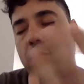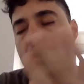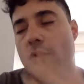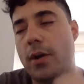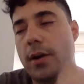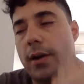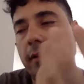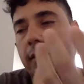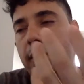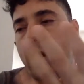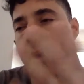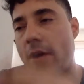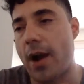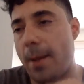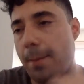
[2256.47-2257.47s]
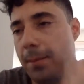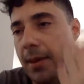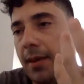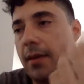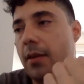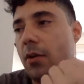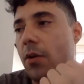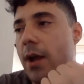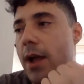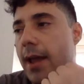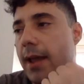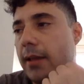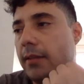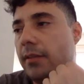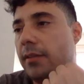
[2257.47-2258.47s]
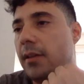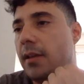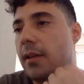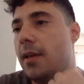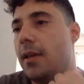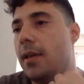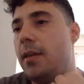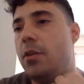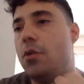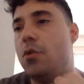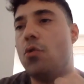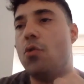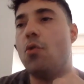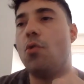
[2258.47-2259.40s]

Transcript: during the therapy, right, you